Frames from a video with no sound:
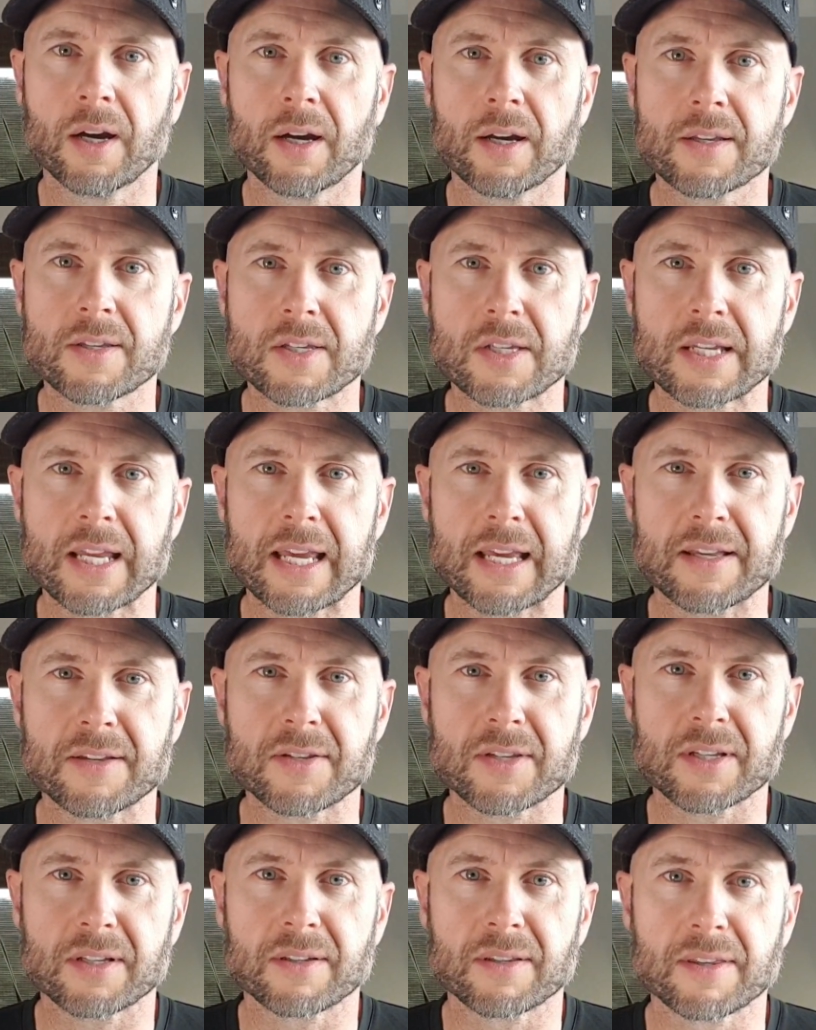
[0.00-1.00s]

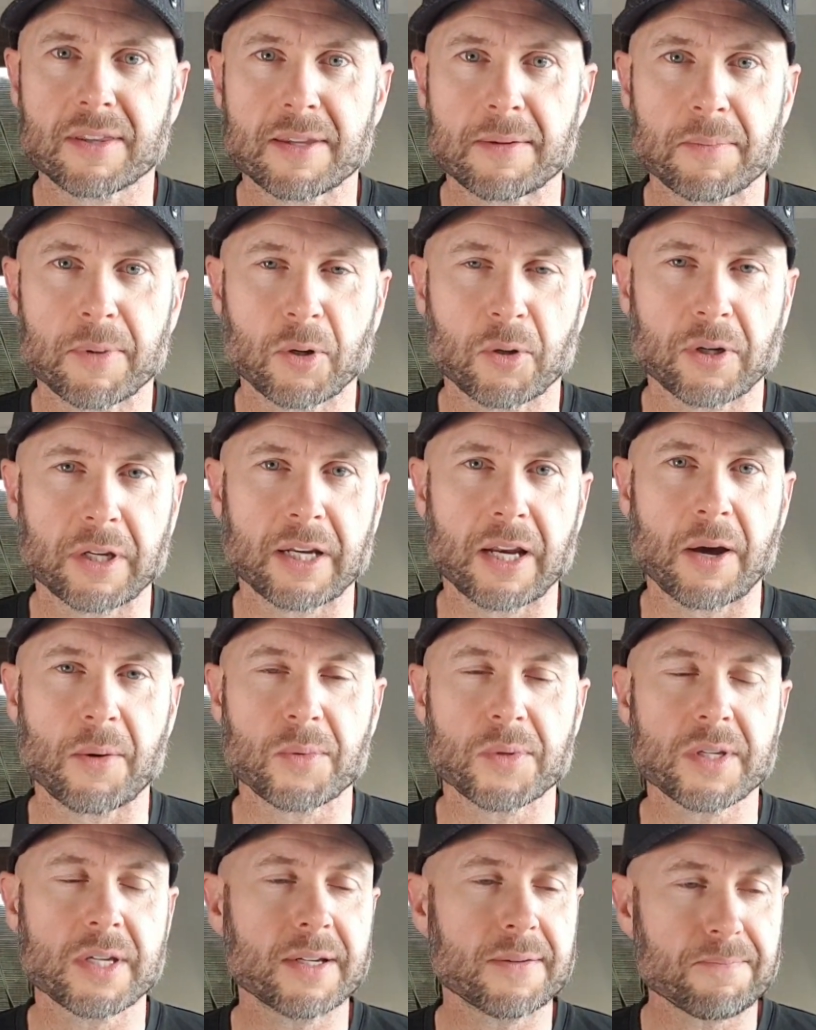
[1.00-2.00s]
stairs in the building I
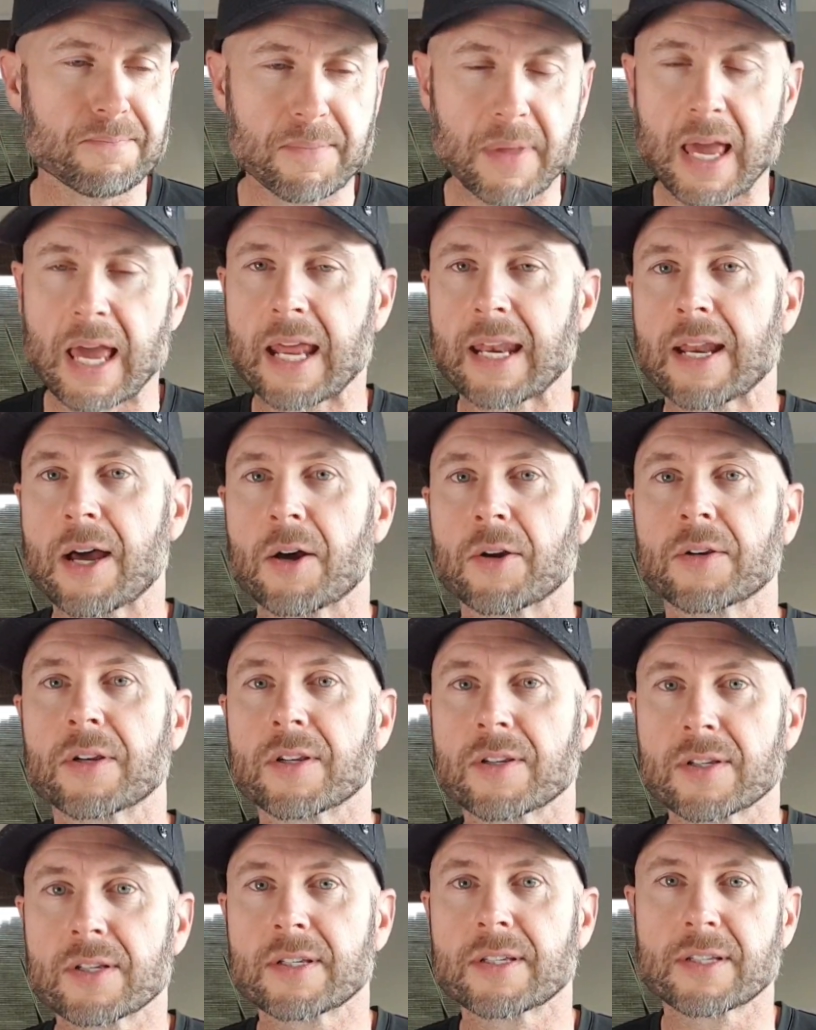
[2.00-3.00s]
was in, and I would
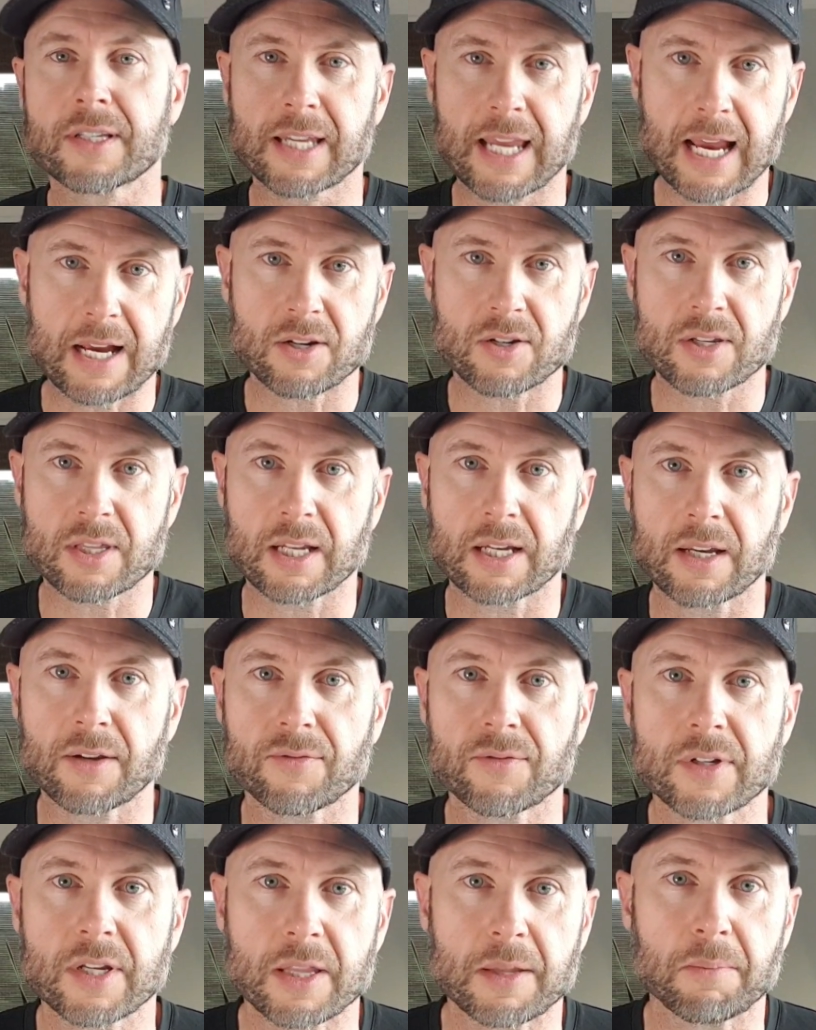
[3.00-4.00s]
catch the
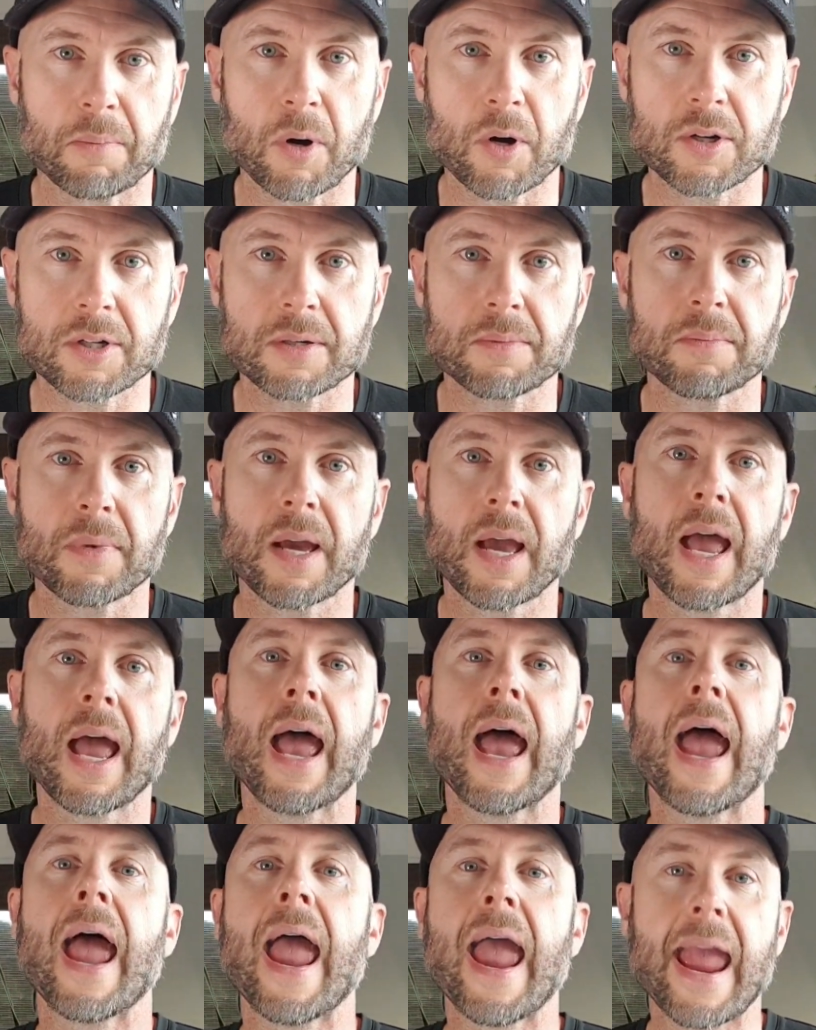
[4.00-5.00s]
lift to the bottom
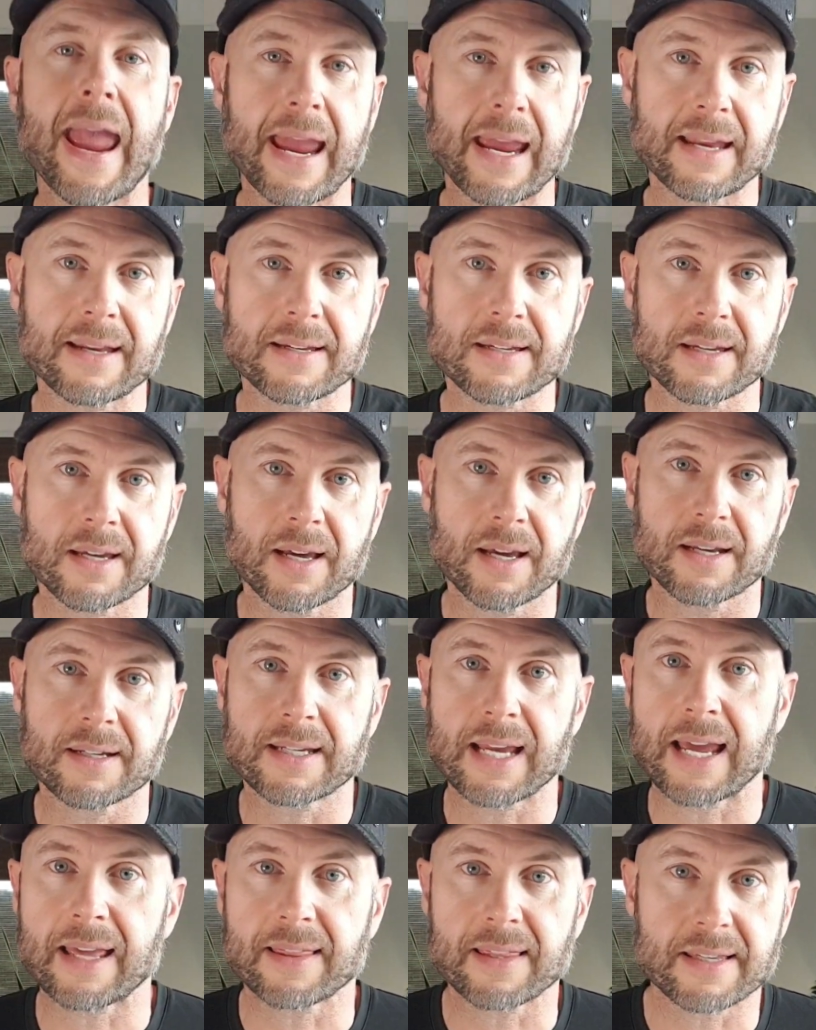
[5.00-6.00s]
and
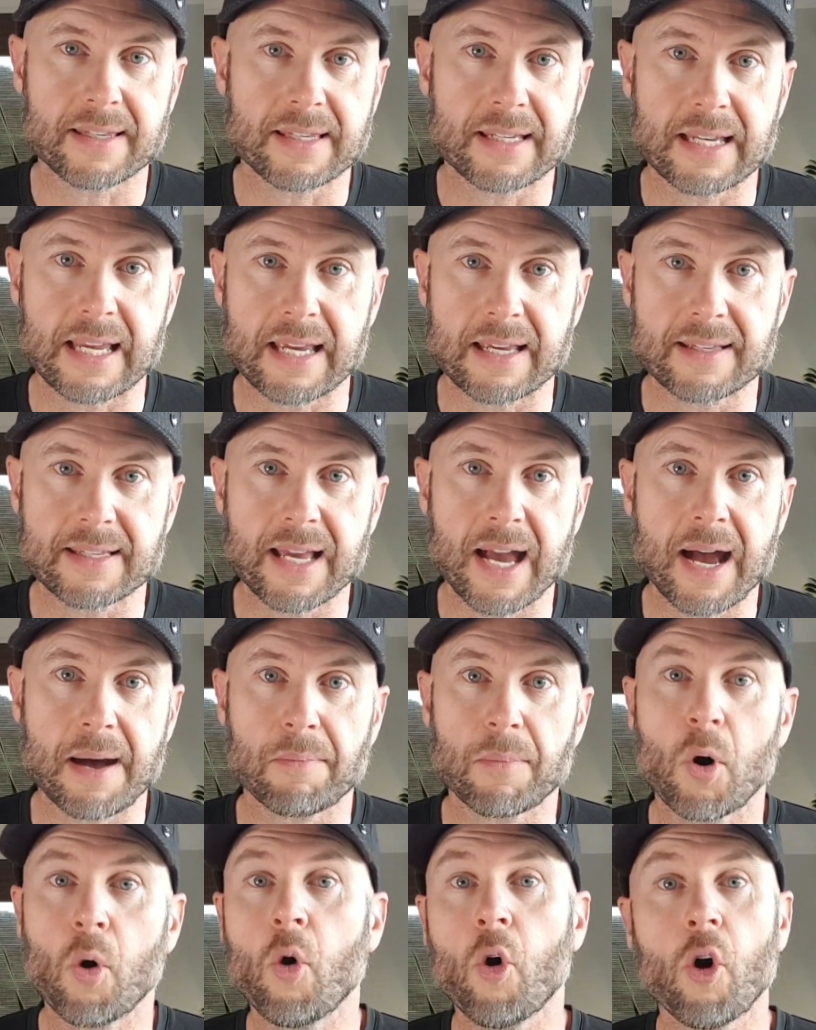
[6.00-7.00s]
take the stairs
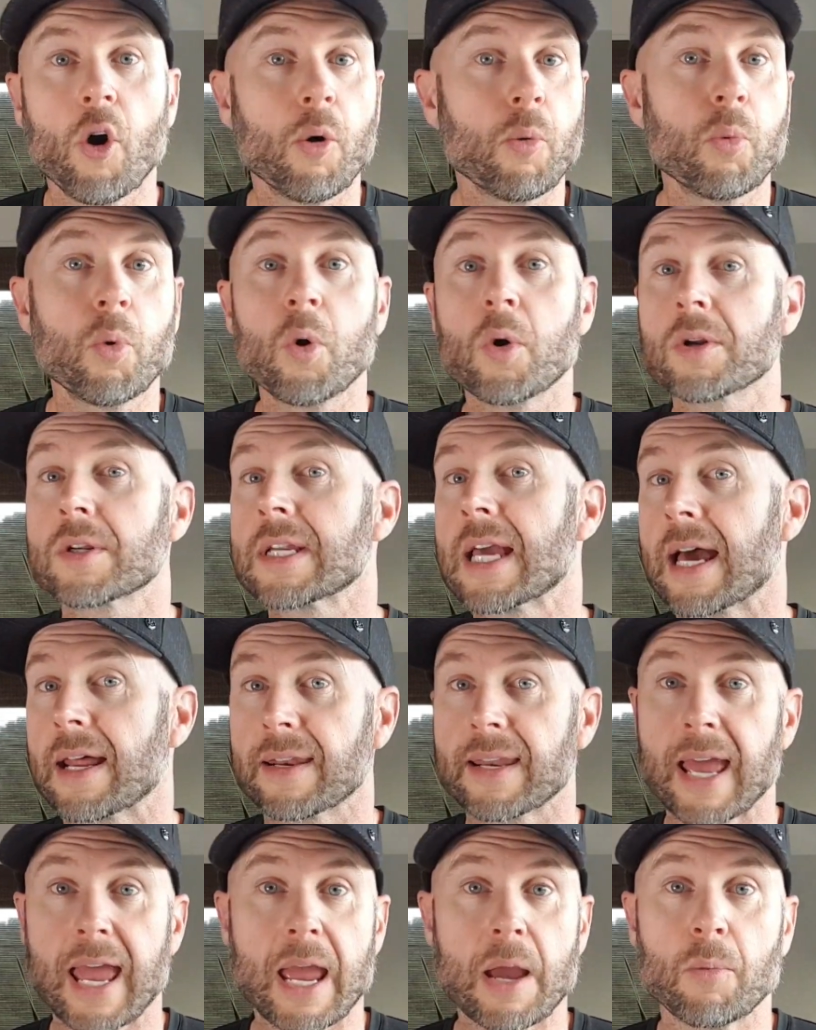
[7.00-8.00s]
up or walk down
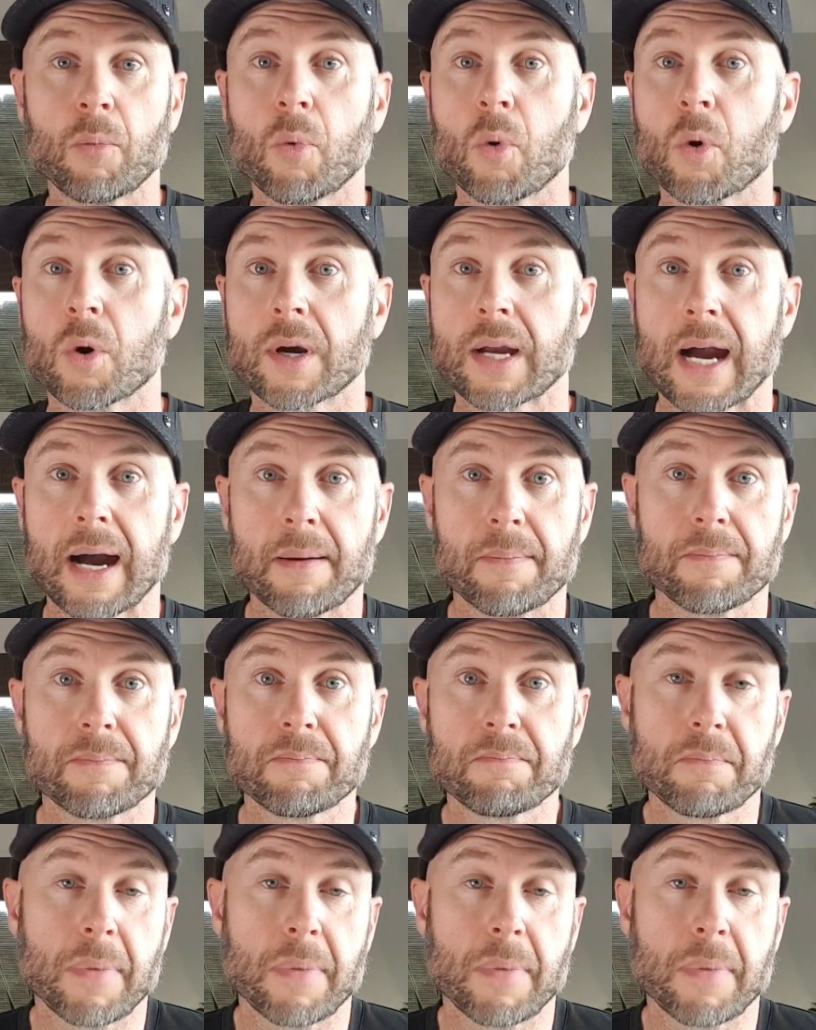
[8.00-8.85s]
and walk up.